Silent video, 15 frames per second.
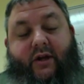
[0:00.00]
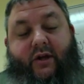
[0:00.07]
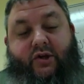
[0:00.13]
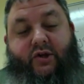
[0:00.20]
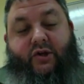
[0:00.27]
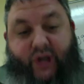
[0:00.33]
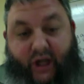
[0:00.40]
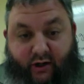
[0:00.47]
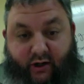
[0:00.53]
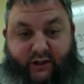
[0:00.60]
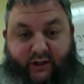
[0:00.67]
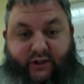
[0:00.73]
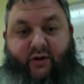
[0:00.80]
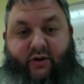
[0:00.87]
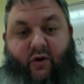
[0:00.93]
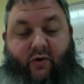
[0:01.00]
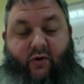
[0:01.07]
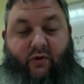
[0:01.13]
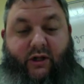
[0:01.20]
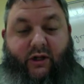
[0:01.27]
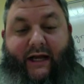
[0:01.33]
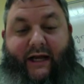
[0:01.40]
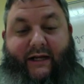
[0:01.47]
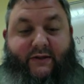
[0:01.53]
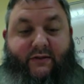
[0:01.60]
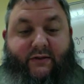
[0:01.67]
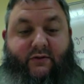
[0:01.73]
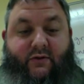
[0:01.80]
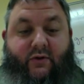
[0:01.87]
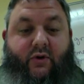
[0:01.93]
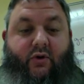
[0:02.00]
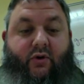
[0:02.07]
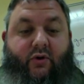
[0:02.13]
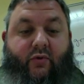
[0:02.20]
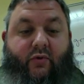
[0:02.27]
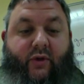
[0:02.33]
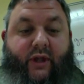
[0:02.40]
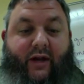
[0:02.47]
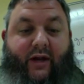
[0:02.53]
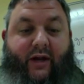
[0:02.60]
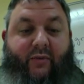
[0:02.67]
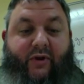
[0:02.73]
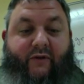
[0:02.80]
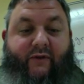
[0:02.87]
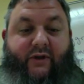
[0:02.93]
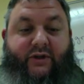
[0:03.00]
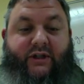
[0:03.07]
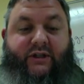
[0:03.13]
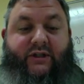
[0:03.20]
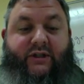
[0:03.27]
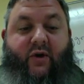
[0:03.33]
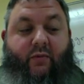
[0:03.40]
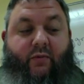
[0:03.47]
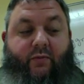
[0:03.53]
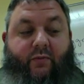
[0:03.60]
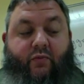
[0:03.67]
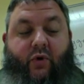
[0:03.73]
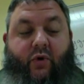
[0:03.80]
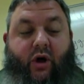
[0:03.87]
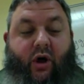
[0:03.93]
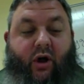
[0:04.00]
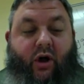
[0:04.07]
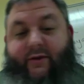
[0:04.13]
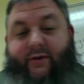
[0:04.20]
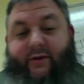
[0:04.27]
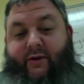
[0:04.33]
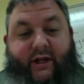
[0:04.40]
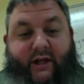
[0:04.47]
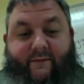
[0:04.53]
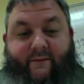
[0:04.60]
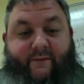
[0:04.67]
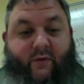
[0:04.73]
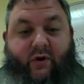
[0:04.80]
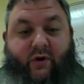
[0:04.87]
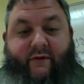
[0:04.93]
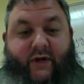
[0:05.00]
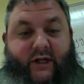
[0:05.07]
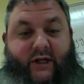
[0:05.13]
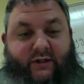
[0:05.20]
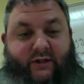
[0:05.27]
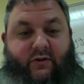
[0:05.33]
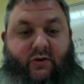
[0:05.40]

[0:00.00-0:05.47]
share it to the whole class with edit privileges, so we're all 34 of us,